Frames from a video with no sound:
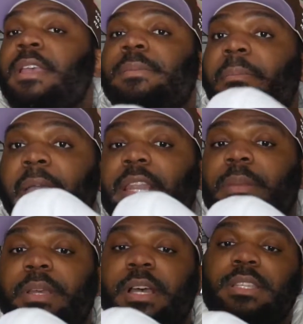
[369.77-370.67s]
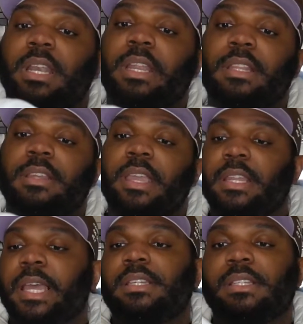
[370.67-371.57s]
mainly because of the leather and
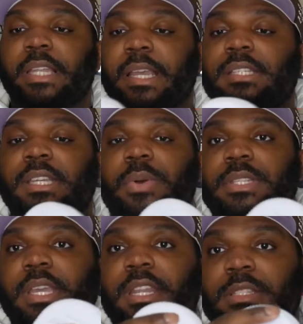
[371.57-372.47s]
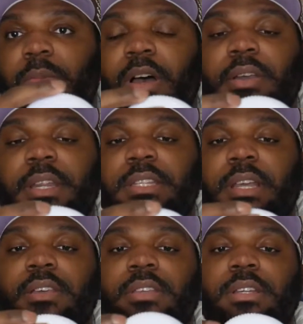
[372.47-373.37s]
like I said, once again, the small
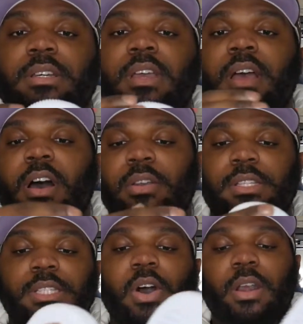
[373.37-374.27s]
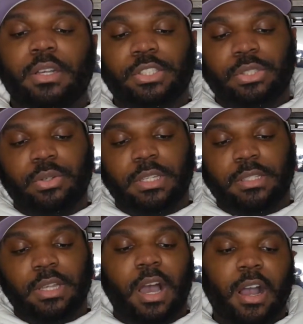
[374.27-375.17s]
details on the sole of the shoe,
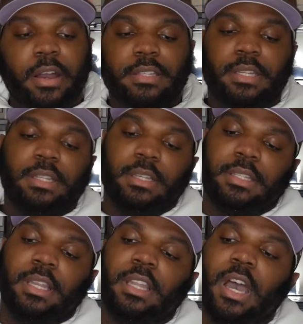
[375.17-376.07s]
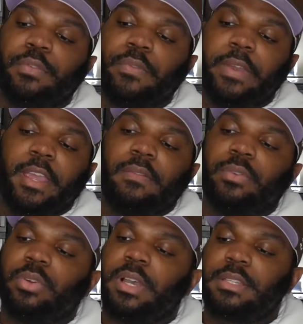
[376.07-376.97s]
the hearts and the love you forever
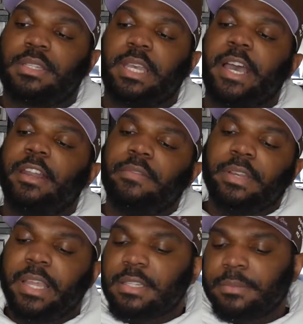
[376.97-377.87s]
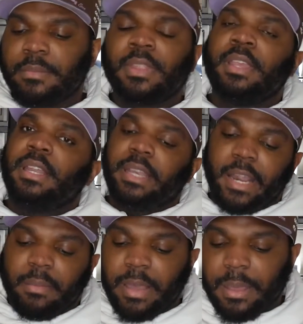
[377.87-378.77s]
across the side of it.
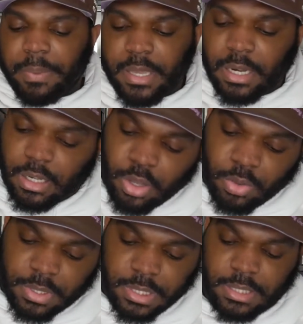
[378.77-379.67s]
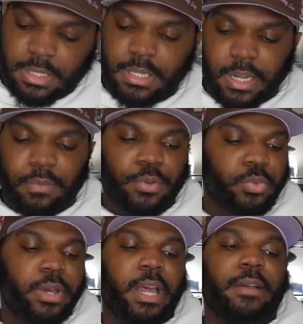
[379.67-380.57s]
That in my opinion alone sets this Air Force
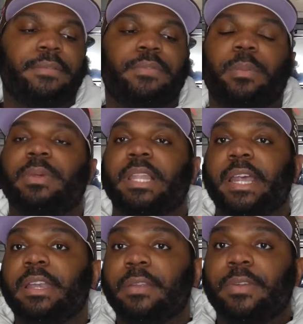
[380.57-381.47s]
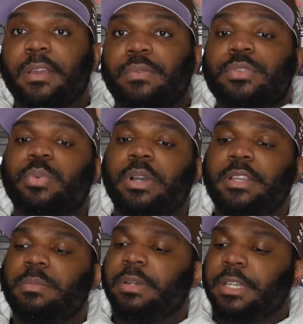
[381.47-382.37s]
One out from a lot of different Air Force
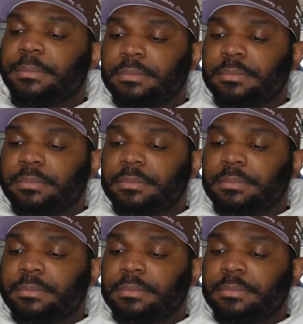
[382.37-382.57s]
Ones. But